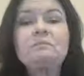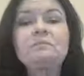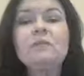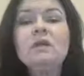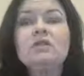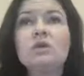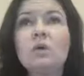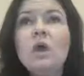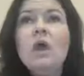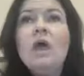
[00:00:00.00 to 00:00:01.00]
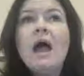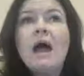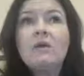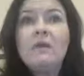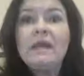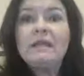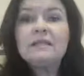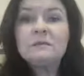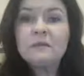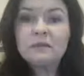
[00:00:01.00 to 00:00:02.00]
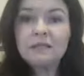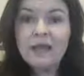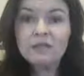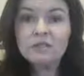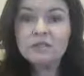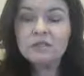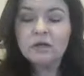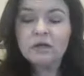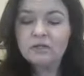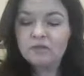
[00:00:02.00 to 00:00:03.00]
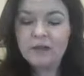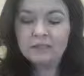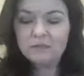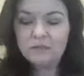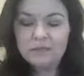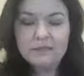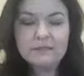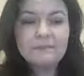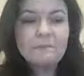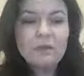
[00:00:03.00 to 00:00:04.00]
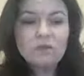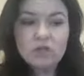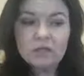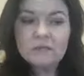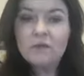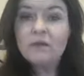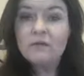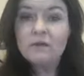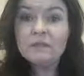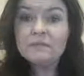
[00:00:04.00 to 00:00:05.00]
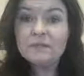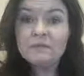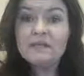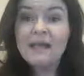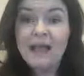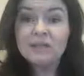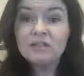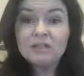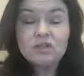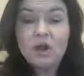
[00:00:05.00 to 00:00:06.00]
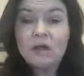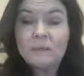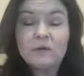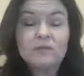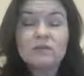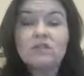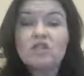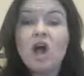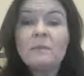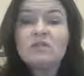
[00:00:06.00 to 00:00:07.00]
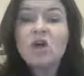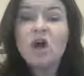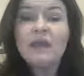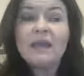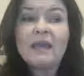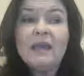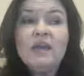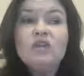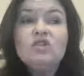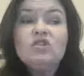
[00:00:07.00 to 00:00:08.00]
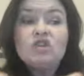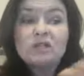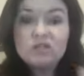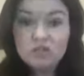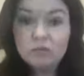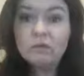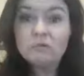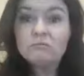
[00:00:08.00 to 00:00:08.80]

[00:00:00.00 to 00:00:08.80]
So how do we get these people to actually start interacting with us? I talked about giving them something to actually talk about. So stop talking just to them.